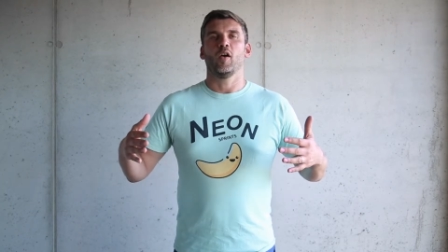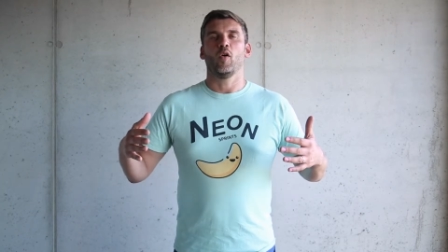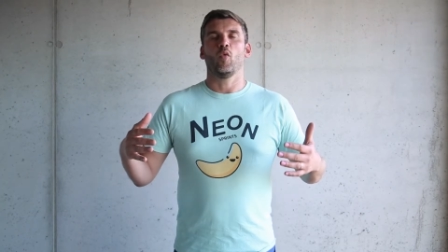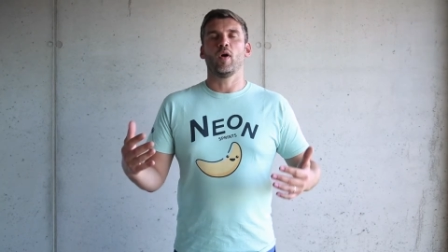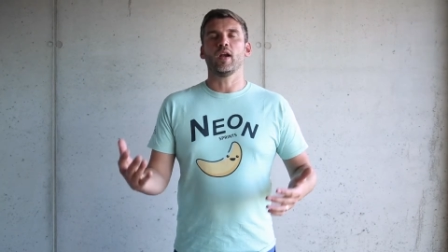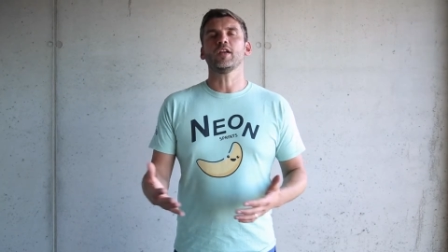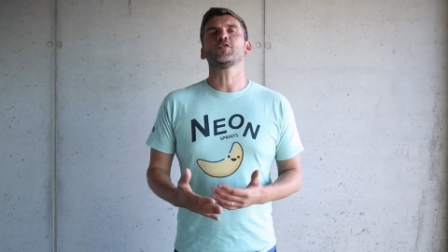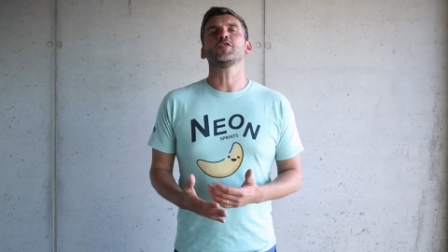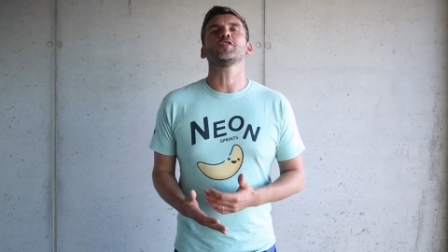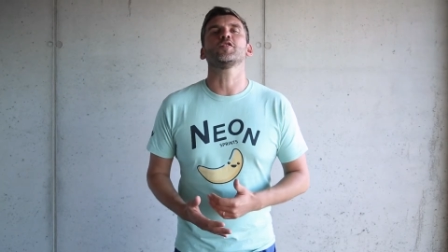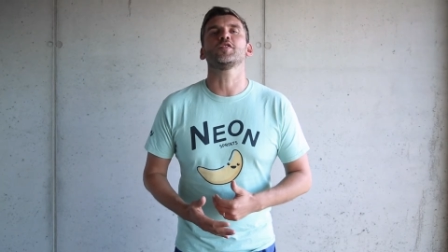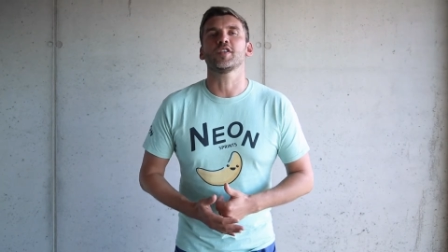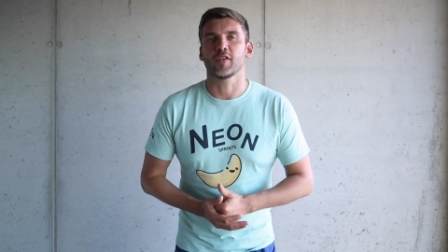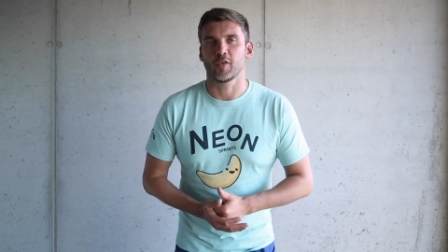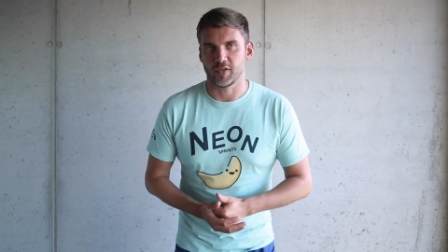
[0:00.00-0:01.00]
When
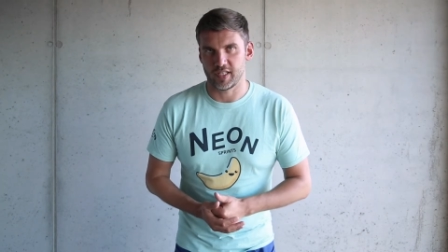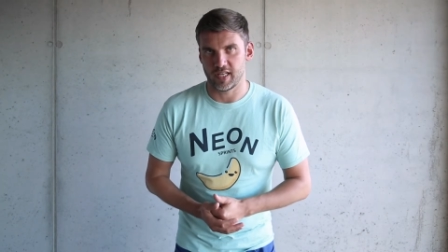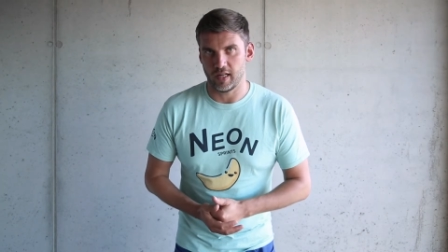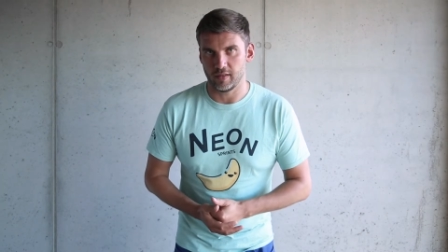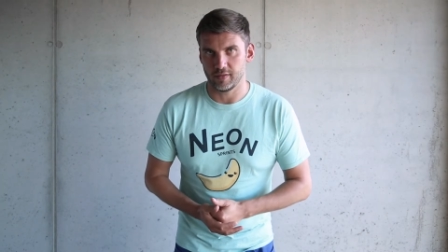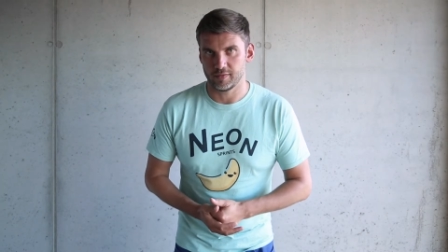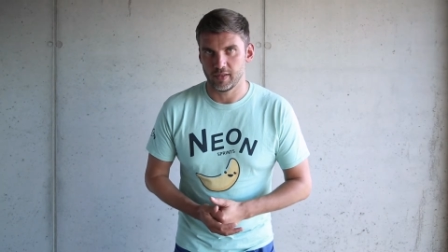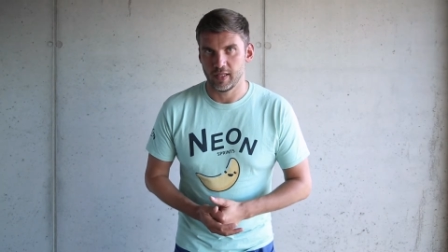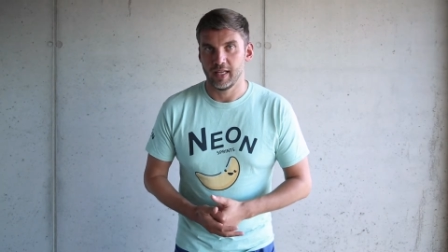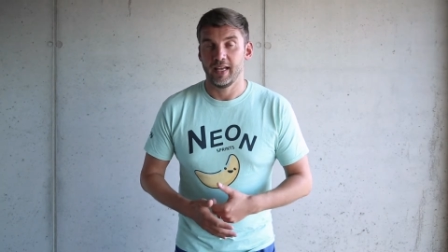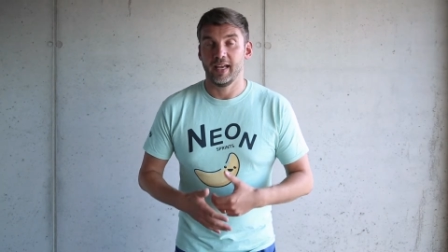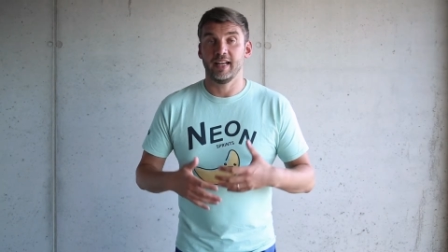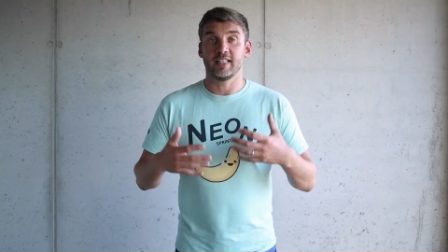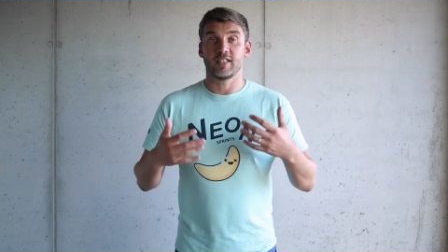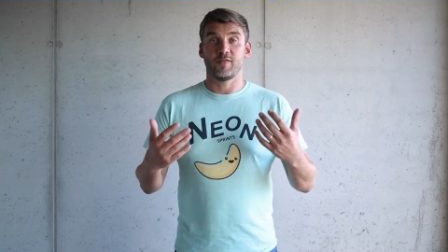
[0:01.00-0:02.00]
introducing yourself,
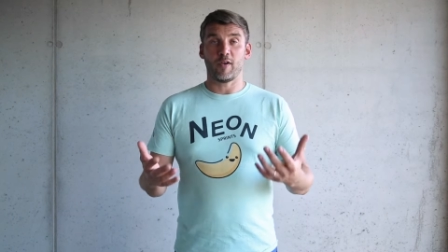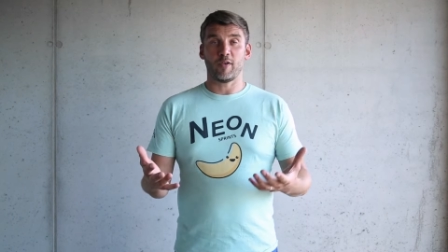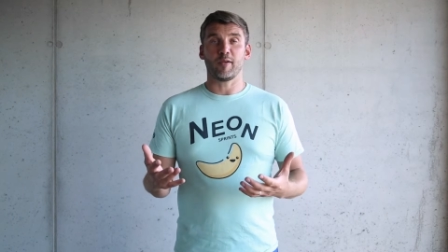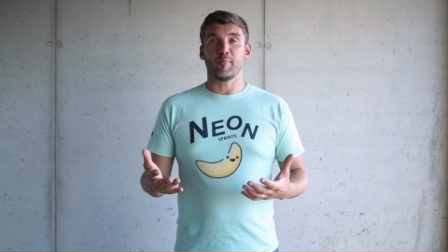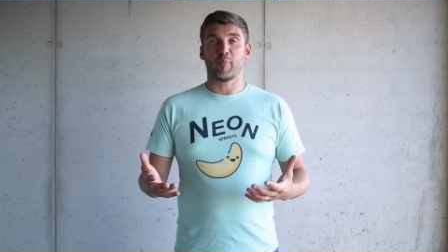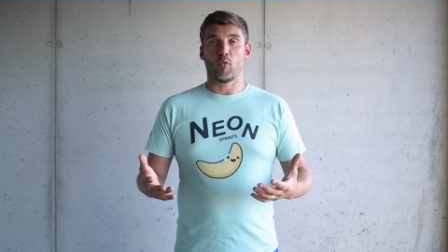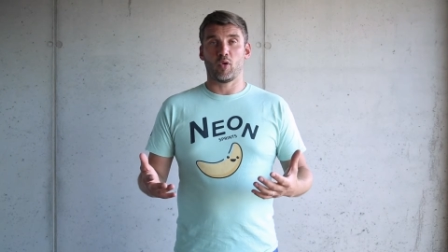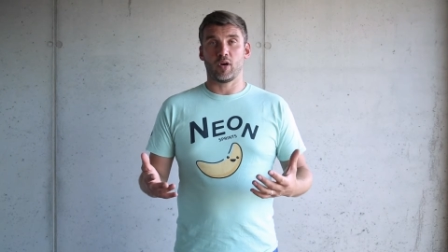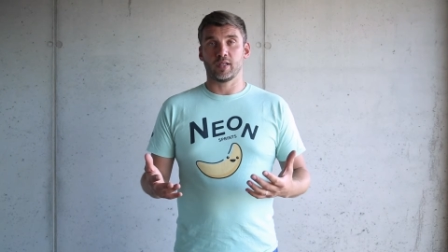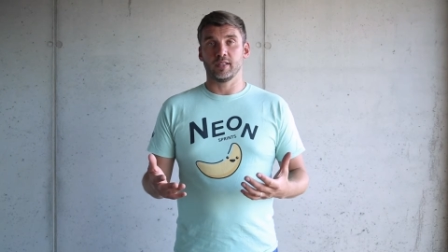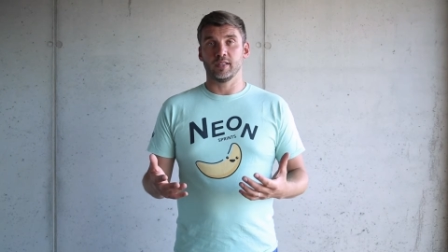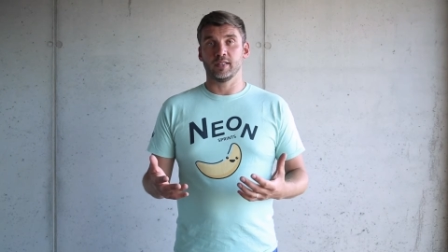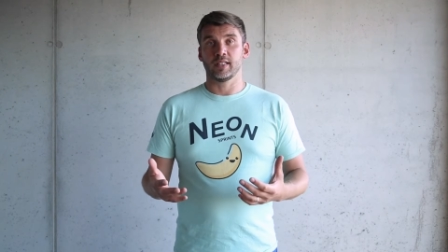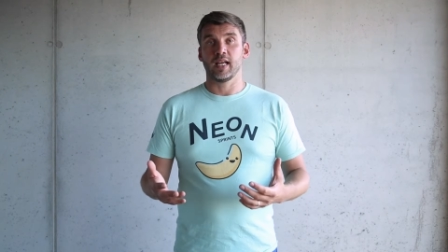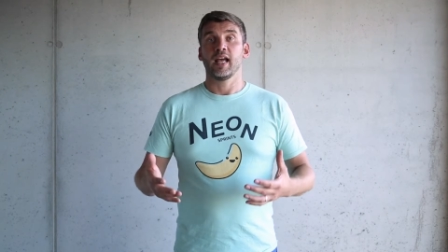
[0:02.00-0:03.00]
it is very
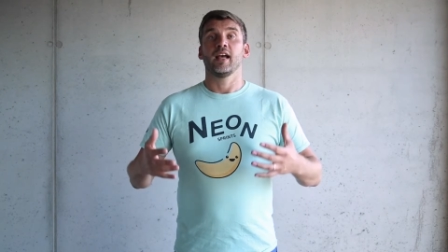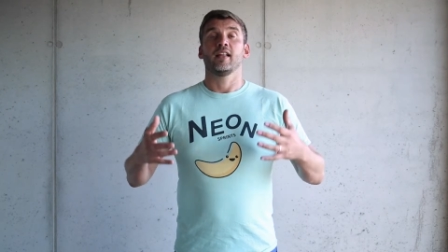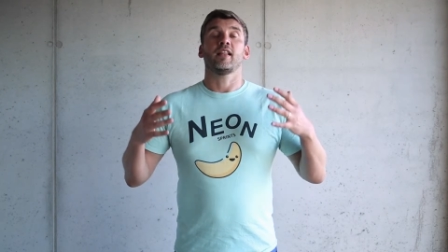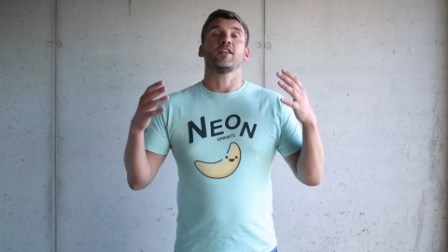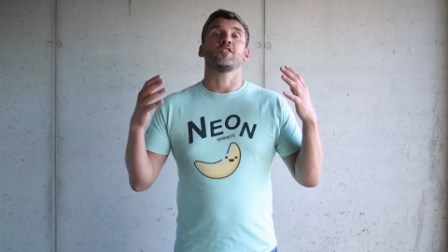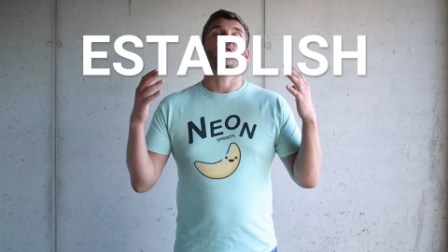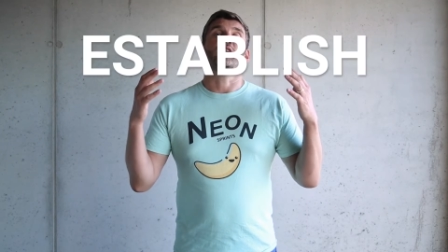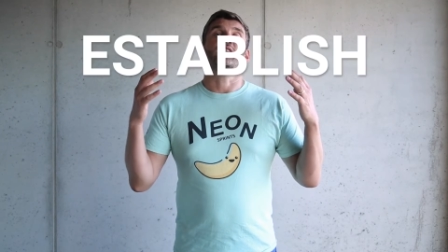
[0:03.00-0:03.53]
important that you